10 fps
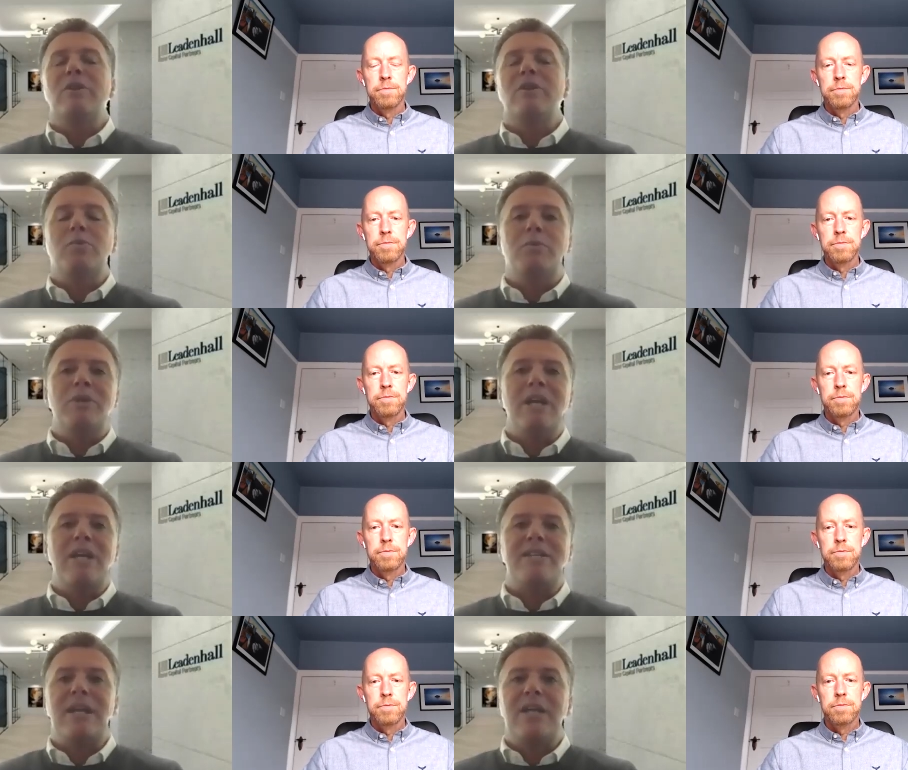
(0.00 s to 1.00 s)
Speaker 1: you know, to put the
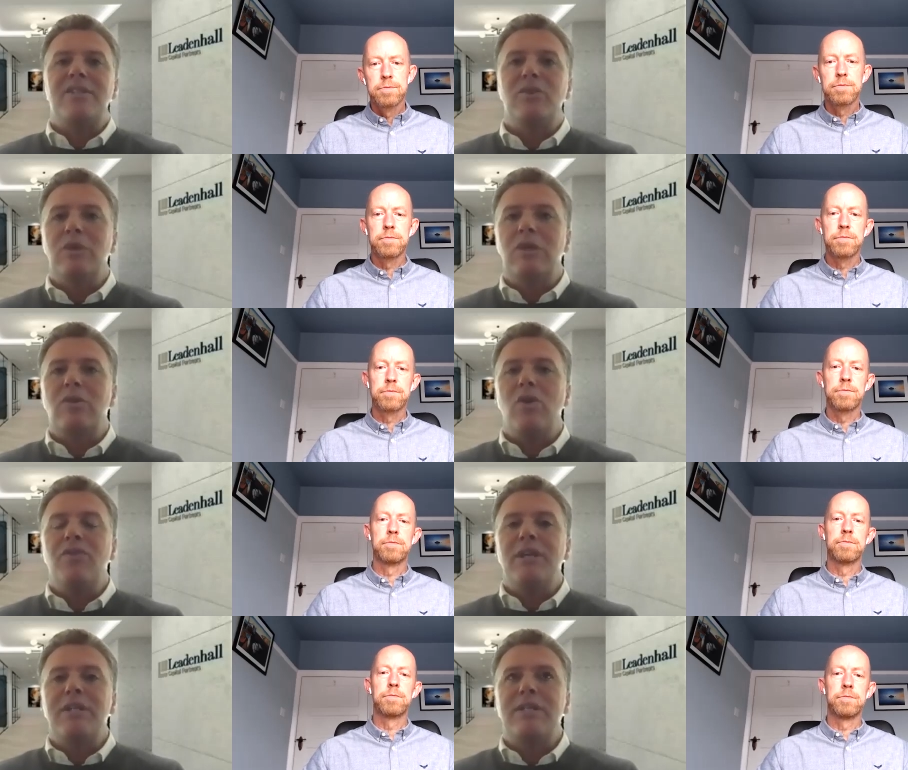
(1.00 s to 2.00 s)
asset class into the
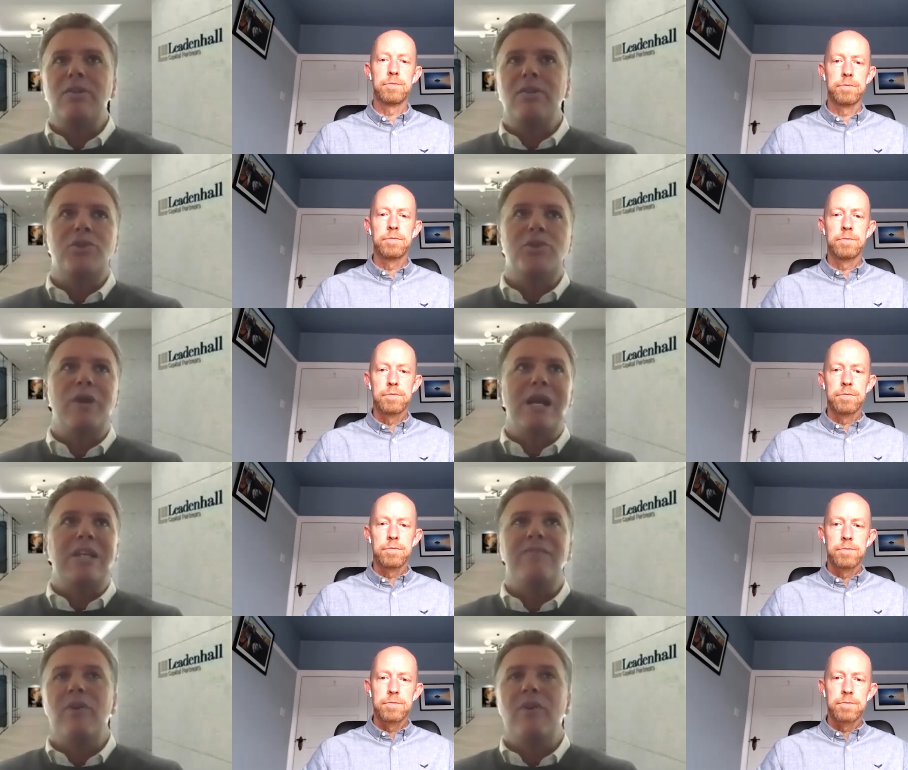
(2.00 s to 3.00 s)
context and also
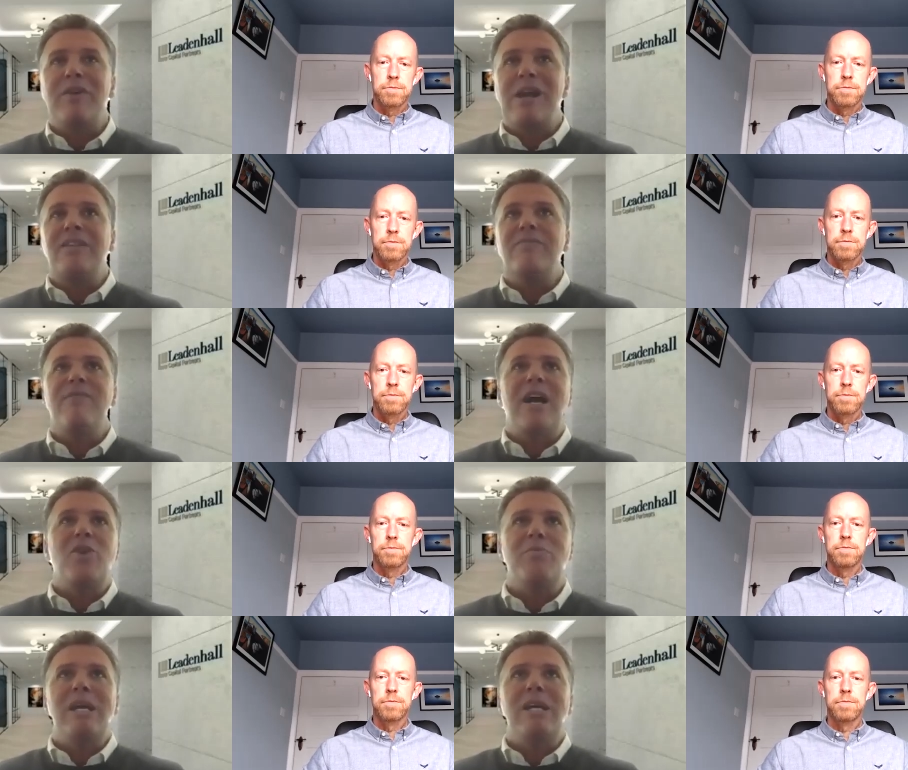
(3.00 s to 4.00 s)
relative on a relative
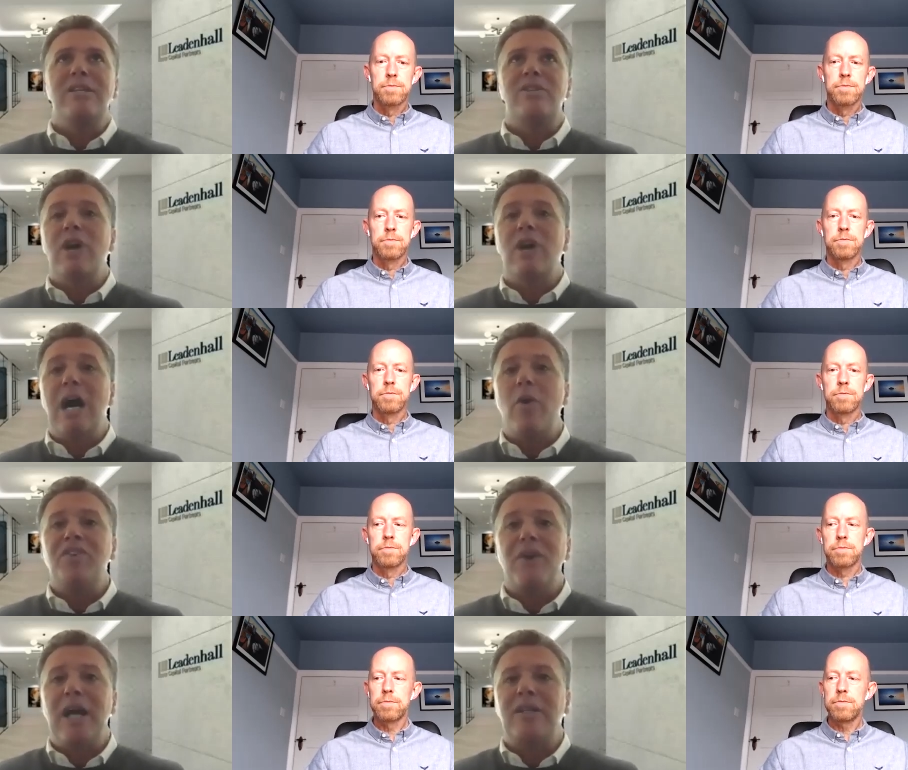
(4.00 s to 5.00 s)
value basis, you know, how
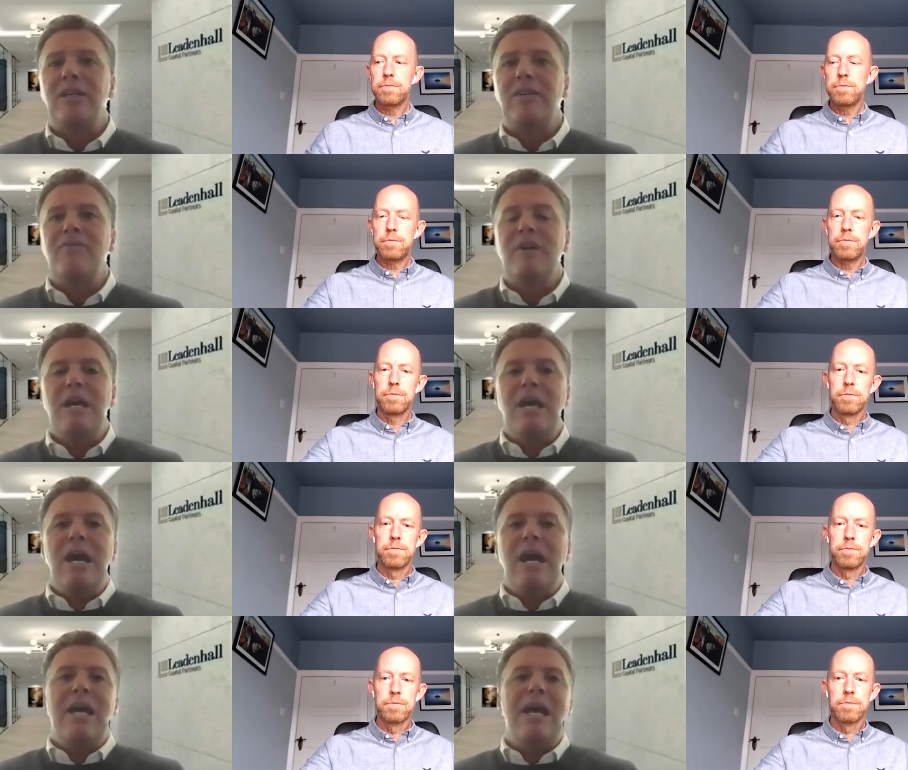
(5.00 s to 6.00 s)
attractive
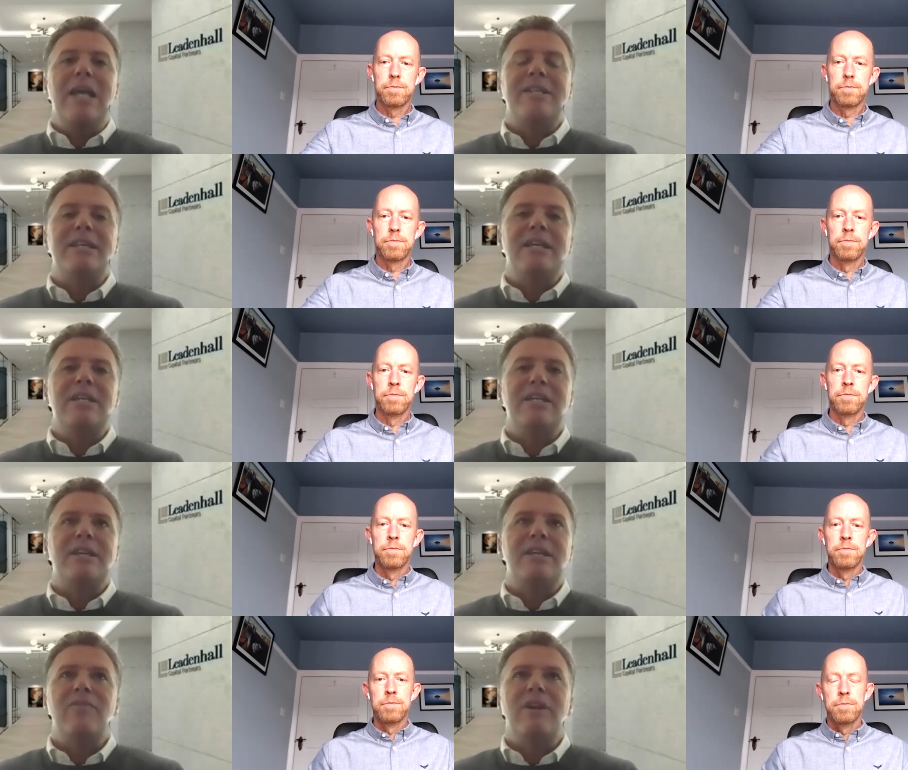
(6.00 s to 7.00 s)
ILSs,
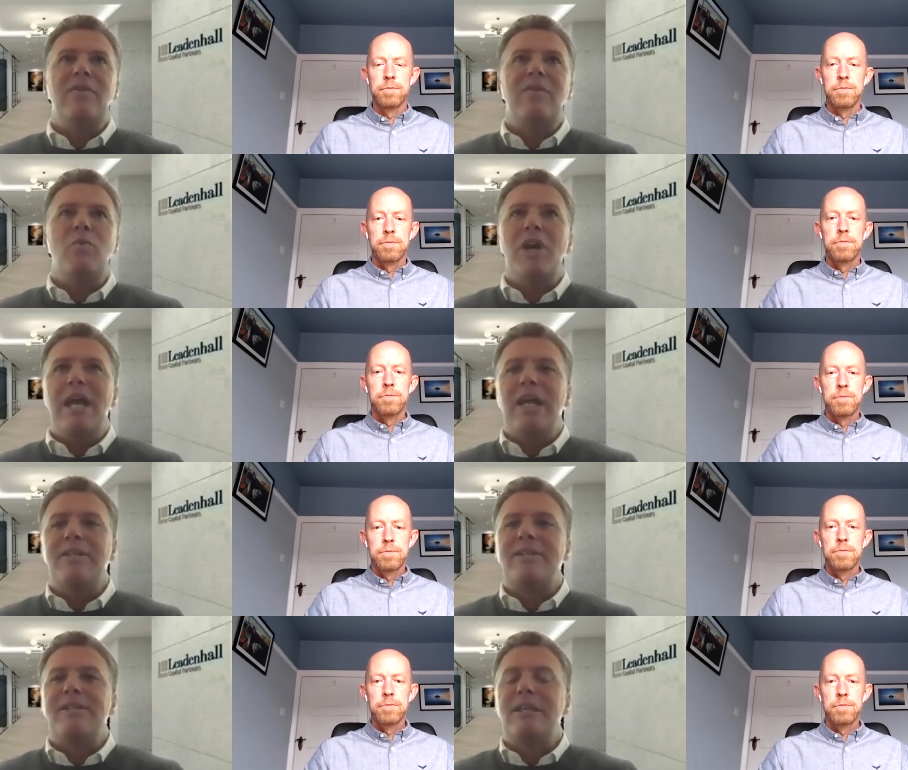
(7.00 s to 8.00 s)
but even what
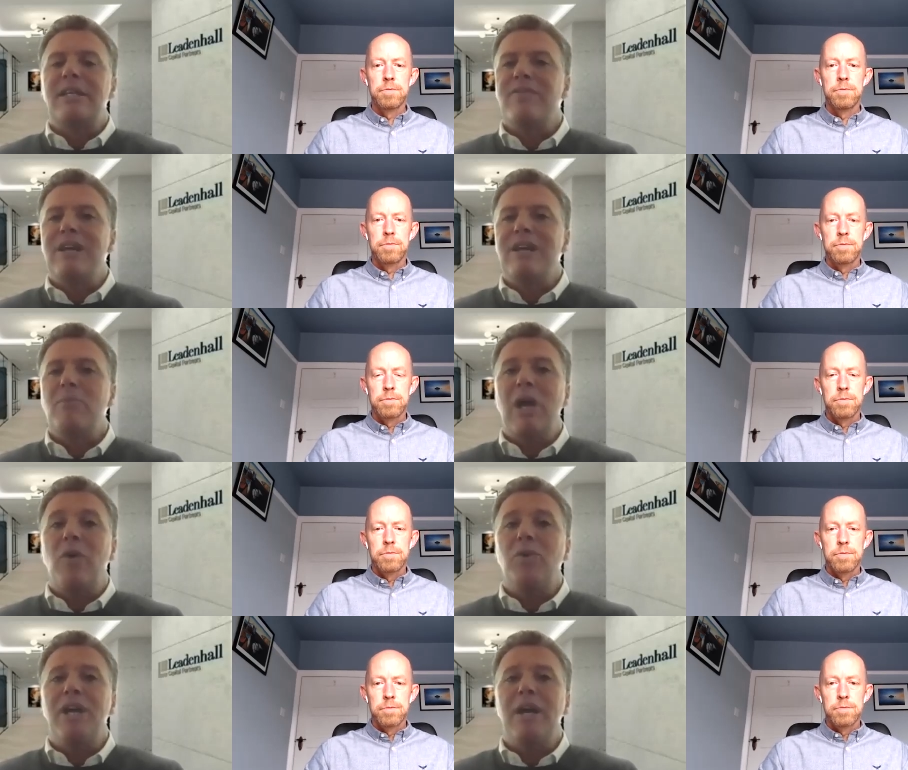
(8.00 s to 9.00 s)
else is available
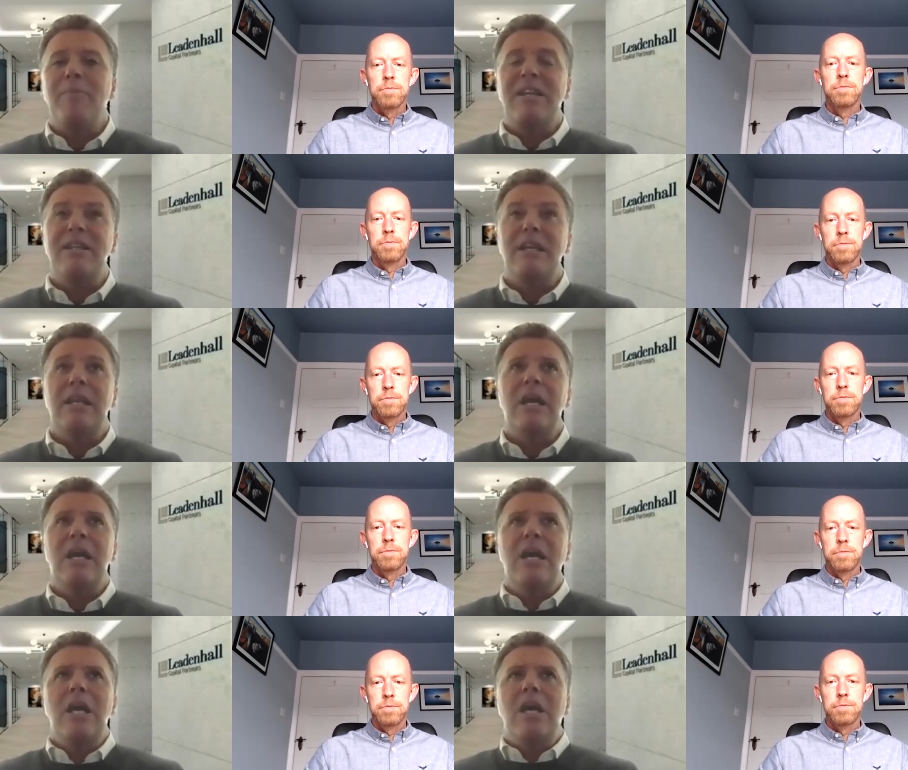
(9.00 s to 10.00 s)
out there. I mean, until
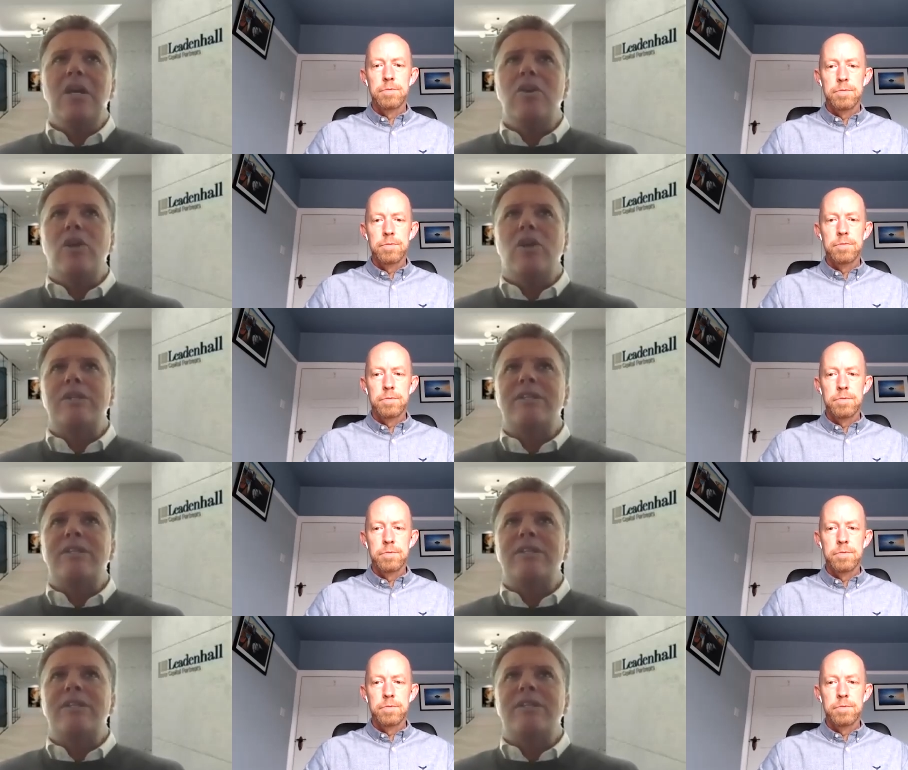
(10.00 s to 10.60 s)
you know